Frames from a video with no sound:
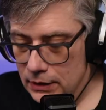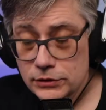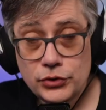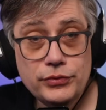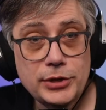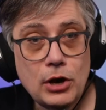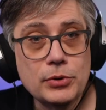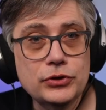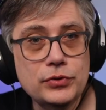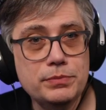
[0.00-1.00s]
So if we now
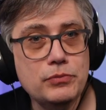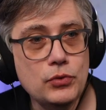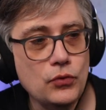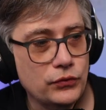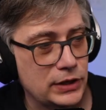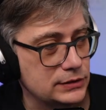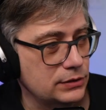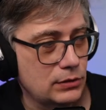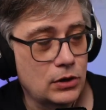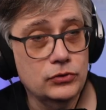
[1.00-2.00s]
want to move things
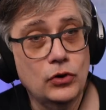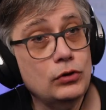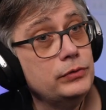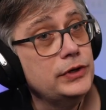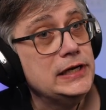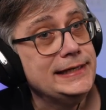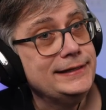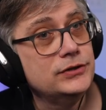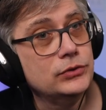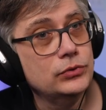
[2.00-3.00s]
around, all we really
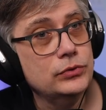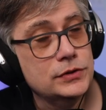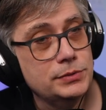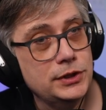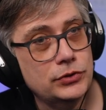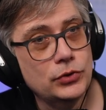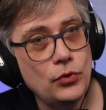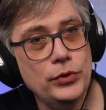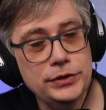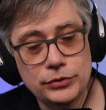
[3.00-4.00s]
need to do is we need to
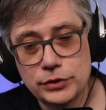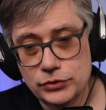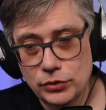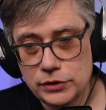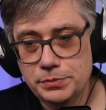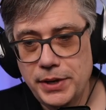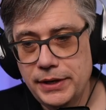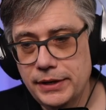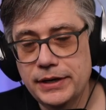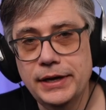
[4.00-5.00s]
go into the source
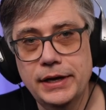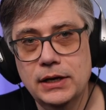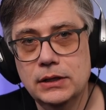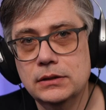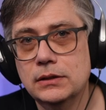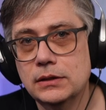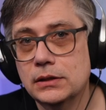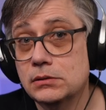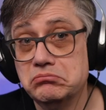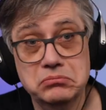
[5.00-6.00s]
panner and
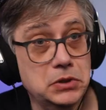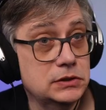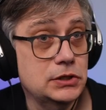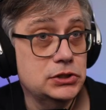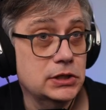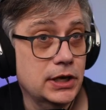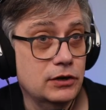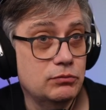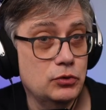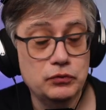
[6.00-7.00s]
um, essentially kind
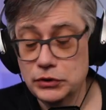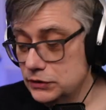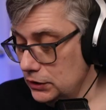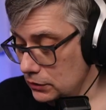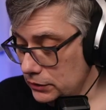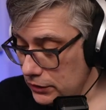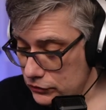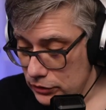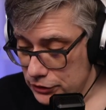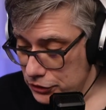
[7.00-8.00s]
of move the signal there.
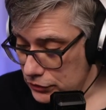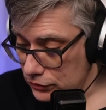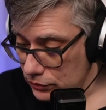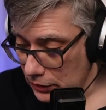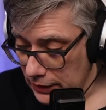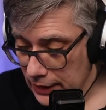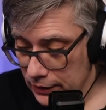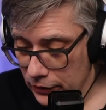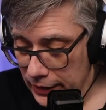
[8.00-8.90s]
So let's just do that. Now